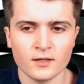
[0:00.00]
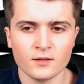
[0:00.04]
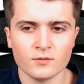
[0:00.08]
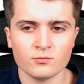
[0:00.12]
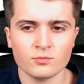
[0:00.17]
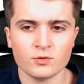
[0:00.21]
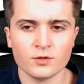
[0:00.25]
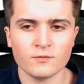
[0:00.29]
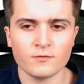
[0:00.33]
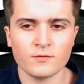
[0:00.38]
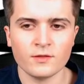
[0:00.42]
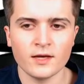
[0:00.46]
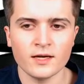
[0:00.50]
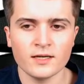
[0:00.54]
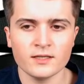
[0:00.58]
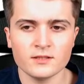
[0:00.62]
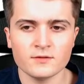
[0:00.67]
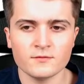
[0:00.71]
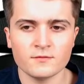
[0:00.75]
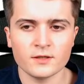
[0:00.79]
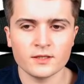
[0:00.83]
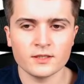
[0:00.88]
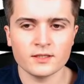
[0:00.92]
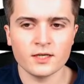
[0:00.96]
With that,
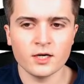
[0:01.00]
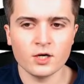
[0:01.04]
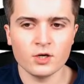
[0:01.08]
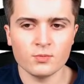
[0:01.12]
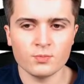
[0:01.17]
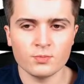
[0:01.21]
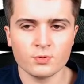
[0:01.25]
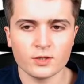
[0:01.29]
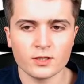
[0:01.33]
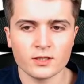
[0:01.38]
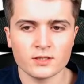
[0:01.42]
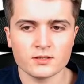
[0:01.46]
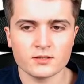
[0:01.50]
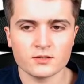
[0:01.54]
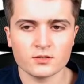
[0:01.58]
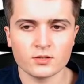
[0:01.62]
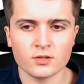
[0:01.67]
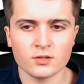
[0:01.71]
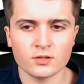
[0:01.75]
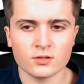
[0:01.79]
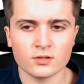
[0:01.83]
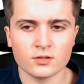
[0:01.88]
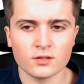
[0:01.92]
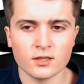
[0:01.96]
if I now press
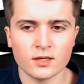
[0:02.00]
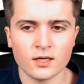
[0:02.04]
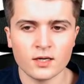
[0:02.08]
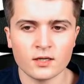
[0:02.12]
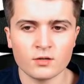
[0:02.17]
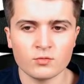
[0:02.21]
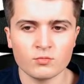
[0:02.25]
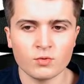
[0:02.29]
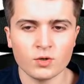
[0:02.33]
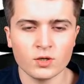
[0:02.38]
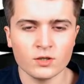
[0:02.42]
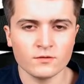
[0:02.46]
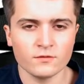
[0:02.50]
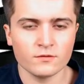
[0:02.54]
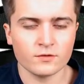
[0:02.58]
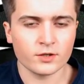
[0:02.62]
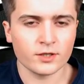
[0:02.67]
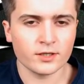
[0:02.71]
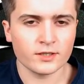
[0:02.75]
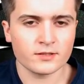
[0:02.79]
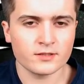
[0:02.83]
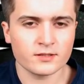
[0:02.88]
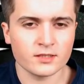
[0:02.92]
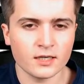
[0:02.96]
on L1
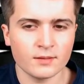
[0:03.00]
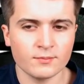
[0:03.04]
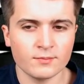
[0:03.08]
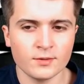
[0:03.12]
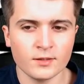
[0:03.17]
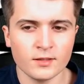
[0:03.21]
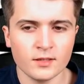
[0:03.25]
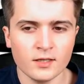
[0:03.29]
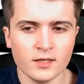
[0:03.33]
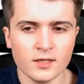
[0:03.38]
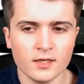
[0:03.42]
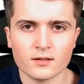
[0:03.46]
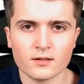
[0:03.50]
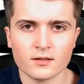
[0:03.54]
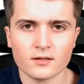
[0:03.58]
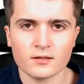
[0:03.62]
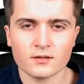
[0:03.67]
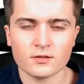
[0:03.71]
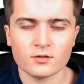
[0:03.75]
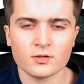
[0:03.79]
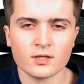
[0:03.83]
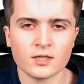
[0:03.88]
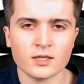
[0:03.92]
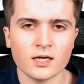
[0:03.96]
for example,
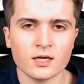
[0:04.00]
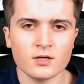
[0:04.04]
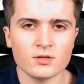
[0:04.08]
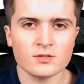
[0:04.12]
you can now